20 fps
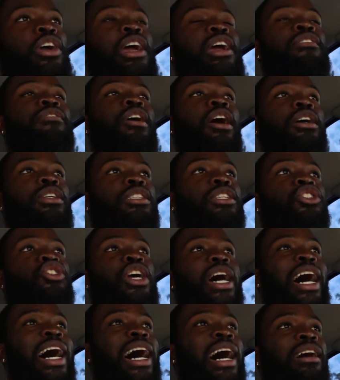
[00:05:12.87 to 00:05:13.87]
Okay, if I was to
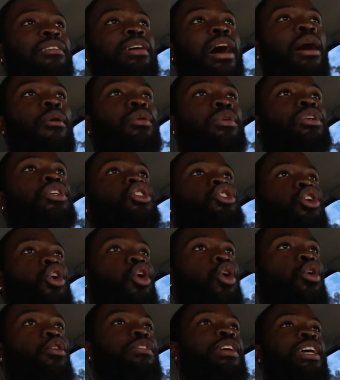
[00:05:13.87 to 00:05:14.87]
drive, I would have
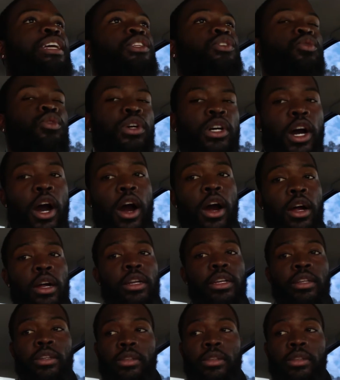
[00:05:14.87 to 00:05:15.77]
drove into a car.